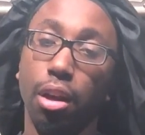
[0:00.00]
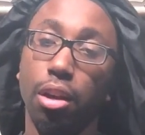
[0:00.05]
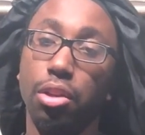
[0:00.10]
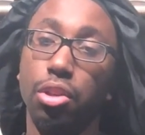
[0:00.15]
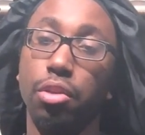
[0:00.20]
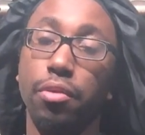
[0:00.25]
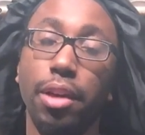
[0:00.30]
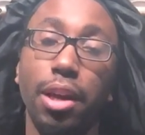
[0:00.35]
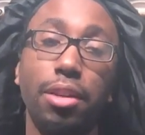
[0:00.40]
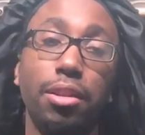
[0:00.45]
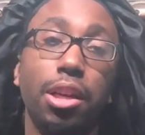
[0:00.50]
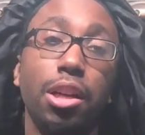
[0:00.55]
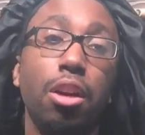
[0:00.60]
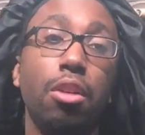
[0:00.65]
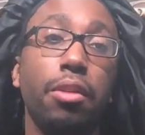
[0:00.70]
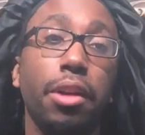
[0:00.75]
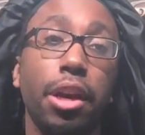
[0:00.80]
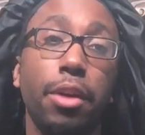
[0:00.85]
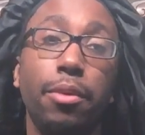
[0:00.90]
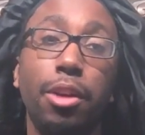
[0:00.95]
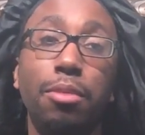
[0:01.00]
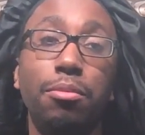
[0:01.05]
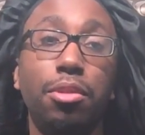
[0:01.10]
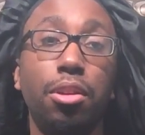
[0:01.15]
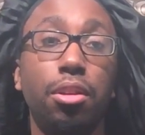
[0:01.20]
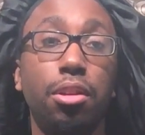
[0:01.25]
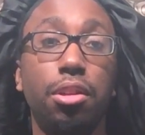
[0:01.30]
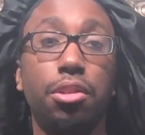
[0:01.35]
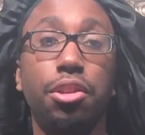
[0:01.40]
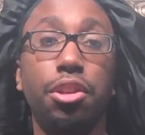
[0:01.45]
So Natalie's like, okay, well, I'm just
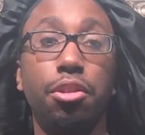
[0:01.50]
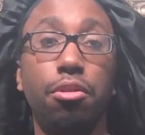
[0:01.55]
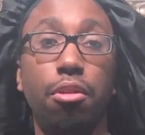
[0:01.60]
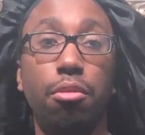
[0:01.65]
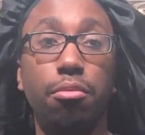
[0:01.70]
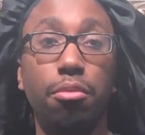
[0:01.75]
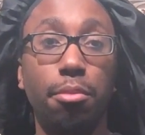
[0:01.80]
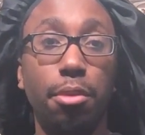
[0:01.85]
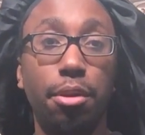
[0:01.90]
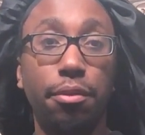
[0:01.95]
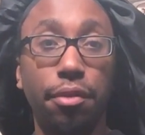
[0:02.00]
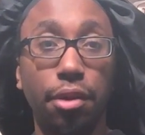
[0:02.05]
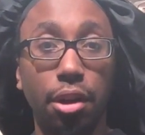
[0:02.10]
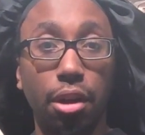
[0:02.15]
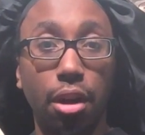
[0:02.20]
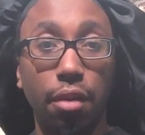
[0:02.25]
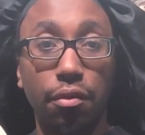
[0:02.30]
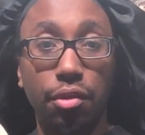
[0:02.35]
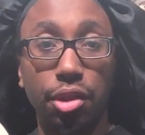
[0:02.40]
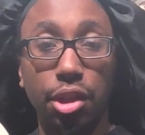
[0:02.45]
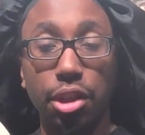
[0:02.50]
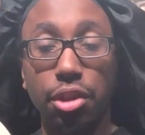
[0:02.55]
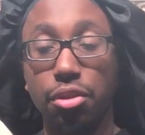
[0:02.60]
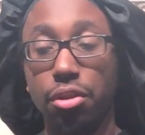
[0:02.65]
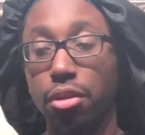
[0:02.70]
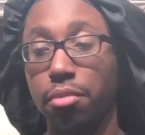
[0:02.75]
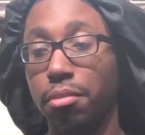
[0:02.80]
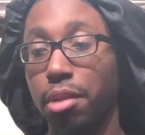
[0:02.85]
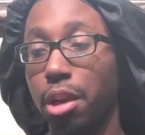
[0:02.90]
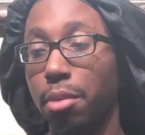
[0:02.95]
going to continue on with the motherfucking
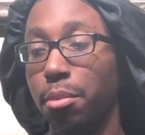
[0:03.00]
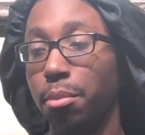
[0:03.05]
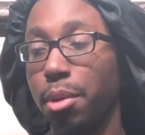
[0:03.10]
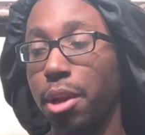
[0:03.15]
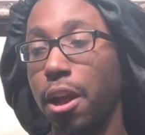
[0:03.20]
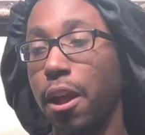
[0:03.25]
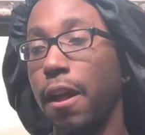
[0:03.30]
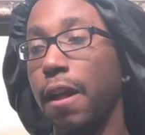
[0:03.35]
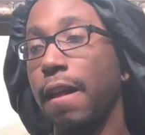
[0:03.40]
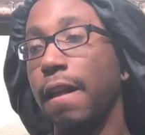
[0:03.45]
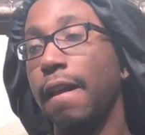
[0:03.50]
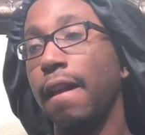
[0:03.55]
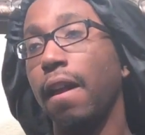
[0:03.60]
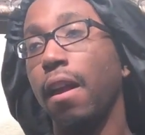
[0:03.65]
conversation and blah, blah, blah.